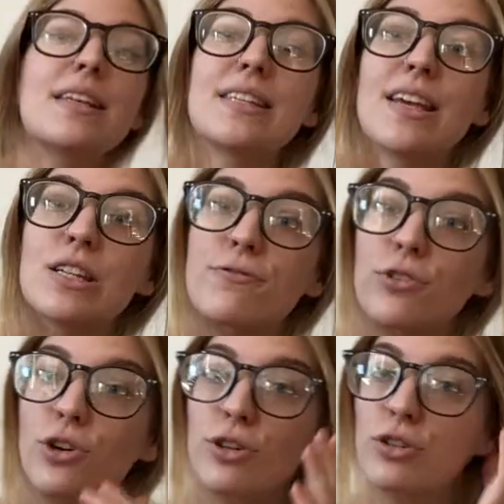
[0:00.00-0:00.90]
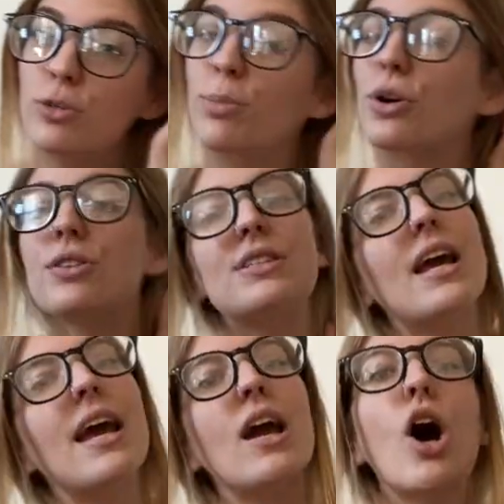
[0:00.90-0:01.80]
is it for her little
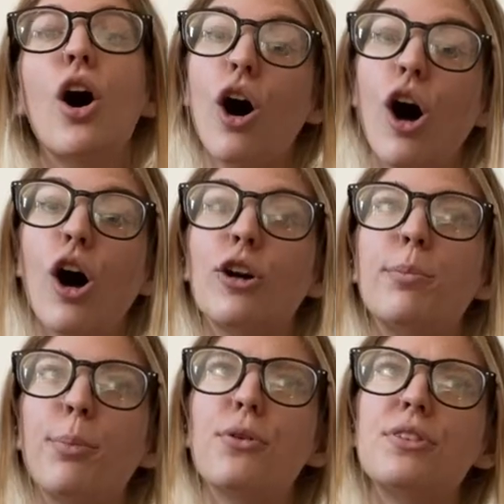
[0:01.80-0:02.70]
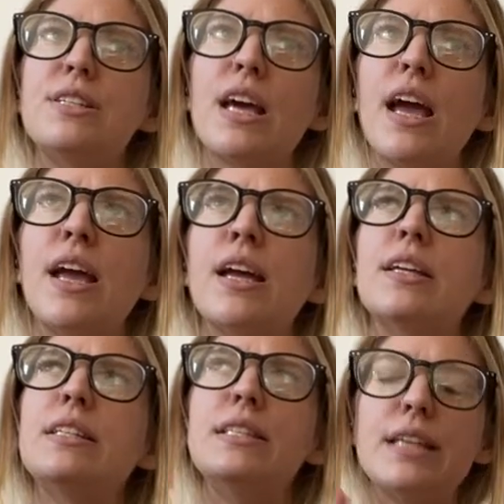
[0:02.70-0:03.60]
birthday haul, her birthday
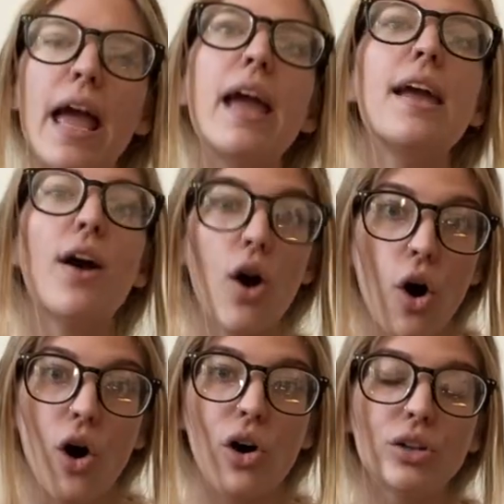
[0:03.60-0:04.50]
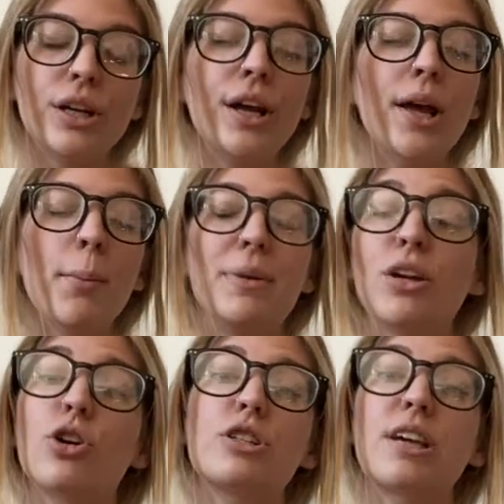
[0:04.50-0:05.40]
day haul. Me and
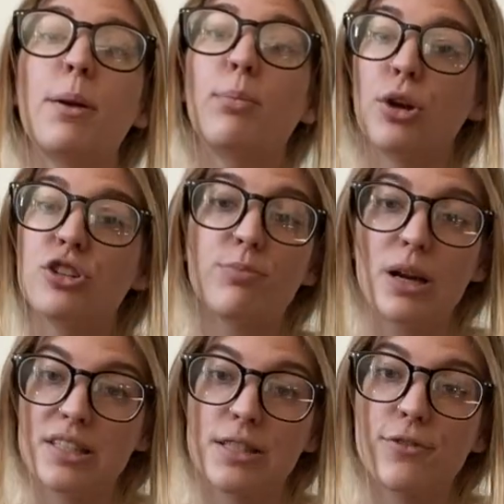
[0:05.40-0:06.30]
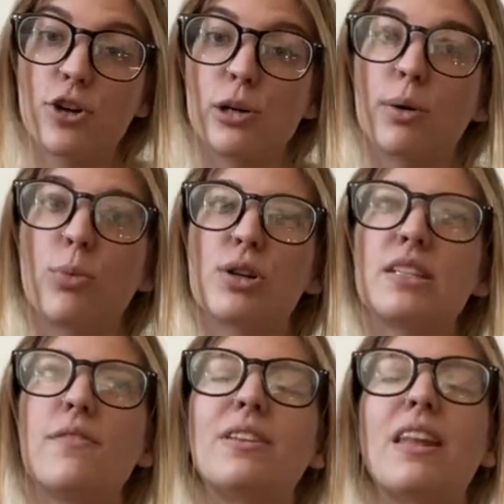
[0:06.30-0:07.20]
Curtis got a bunch of presents for her, but we're
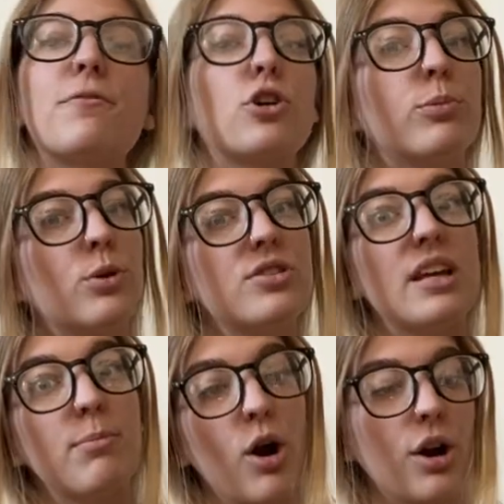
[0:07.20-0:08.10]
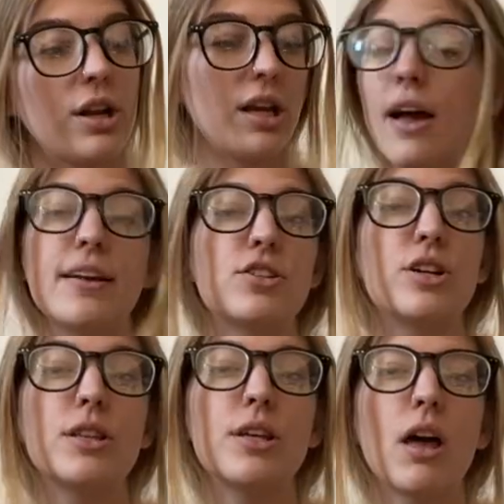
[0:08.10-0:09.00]
saving for her birthday party. Is there
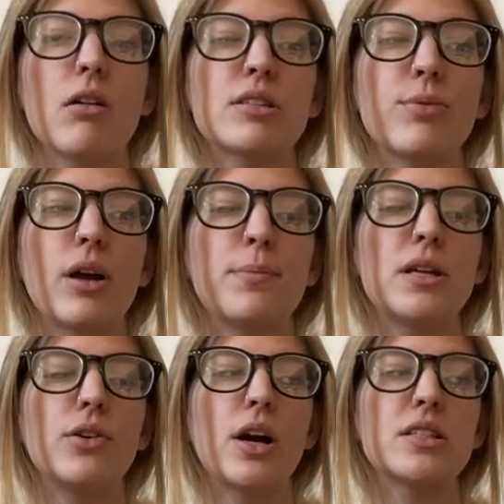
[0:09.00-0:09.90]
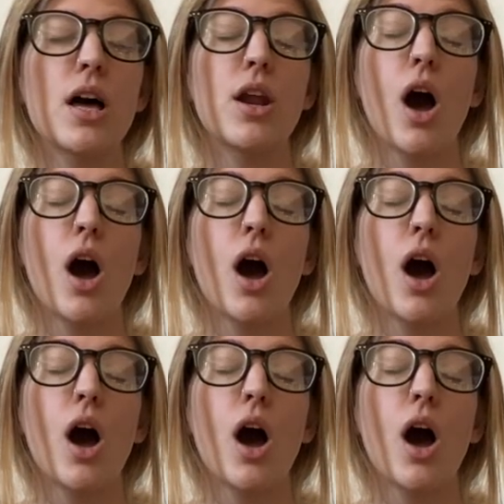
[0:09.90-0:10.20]
anything else I want to update you guys on?